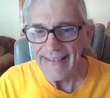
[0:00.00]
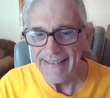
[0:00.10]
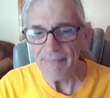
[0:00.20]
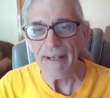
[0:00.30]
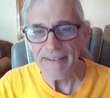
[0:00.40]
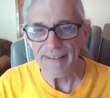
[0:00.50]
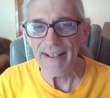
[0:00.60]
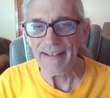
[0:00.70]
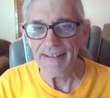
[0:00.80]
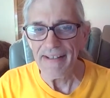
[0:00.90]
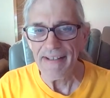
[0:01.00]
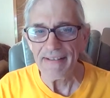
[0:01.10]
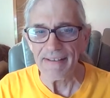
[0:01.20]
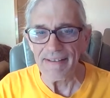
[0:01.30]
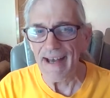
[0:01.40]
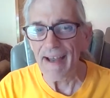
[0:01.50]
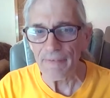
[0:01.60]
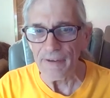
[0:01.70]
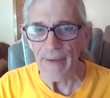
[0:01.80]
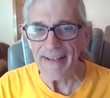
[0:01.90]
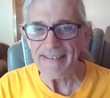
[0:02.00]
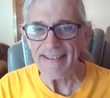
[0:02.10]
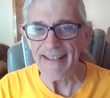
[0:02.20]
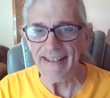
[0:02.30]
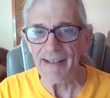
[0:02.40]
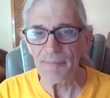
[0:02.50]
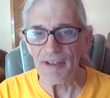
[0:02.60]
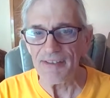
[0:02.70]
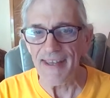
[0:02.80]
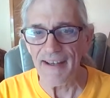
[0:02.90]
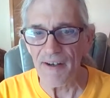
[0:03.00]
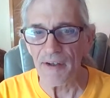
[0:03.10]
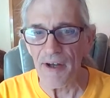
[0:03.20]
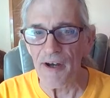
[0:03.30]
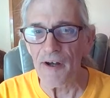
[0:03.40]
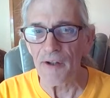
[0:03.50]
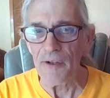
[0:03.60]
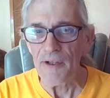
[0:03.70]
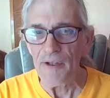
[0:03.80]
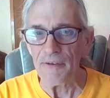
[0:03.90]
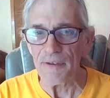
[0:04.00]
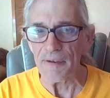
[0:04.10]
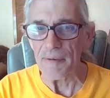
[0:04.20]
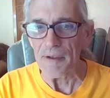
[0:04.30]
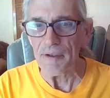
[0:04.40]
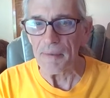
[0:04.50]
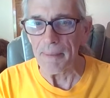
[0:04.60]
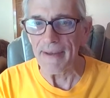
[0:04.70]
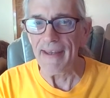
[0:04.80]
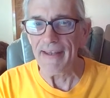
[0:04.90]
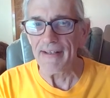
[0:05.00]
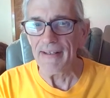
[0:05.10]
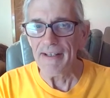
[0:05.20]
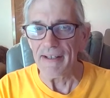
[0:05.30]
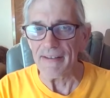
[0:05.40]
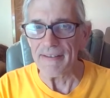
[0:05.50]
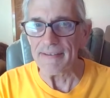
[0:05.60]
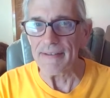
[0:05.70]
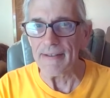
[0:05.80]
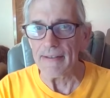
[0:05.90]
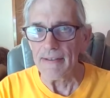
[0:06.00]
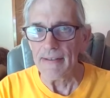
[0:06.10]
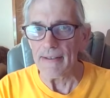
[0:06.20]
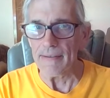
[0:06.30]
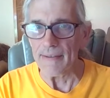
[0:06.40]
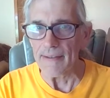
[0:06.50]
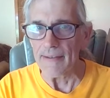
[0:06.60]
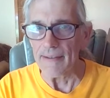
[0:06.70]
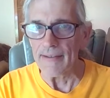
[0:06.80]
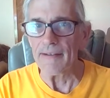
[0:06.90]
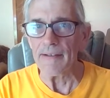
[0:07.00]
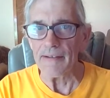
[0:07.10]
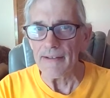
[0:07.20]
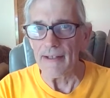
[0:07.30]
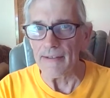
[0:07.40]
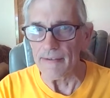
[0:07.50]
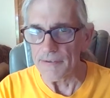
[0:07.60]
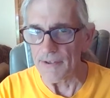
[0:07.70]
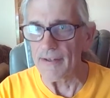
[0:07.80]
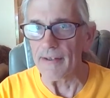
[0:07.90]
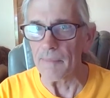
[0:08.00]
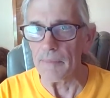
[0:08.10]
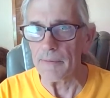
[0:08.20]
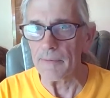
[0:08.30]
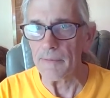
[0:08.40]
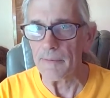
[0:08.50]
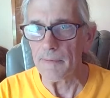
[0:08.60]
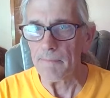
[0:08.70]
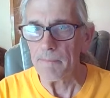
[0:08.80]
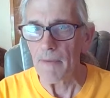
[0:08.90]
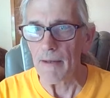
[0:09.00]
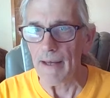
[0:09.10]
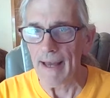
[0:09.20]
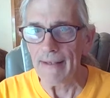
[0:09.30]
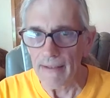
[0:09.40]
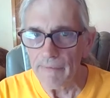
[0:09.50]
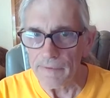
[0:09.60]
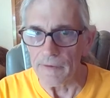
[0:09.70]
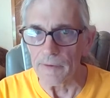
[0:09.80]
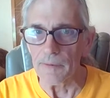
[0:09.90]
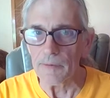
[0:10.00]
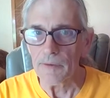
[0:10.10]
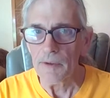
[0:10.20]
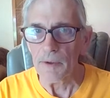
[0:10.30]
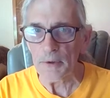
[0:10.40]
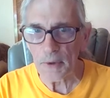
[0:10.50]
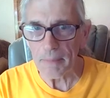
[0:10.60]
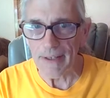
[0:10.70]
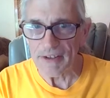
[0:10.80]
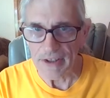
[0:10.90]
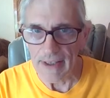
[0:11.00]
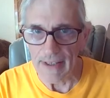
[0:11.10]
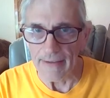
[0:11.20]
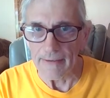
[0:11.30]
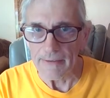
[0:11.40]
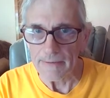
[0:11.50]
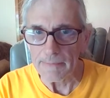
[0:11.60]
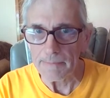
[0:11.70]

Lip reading: sent my son to die for you. I sent him to take on all the pain and the sin and the guilt and the shame. I love you. You're my child.